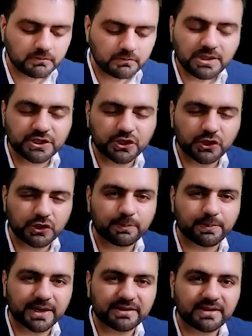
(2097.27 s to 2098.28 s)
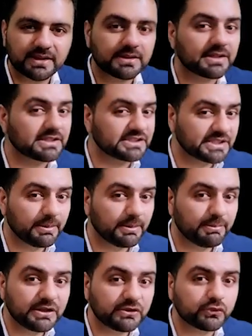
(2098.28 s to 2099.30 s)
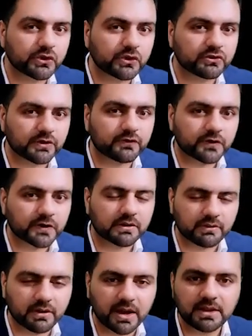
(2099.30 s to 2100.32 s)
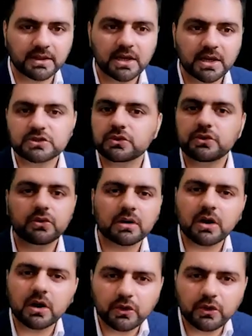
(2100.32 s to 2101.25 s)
due to Brexit, the GBP is going to suffer, right? So you are not going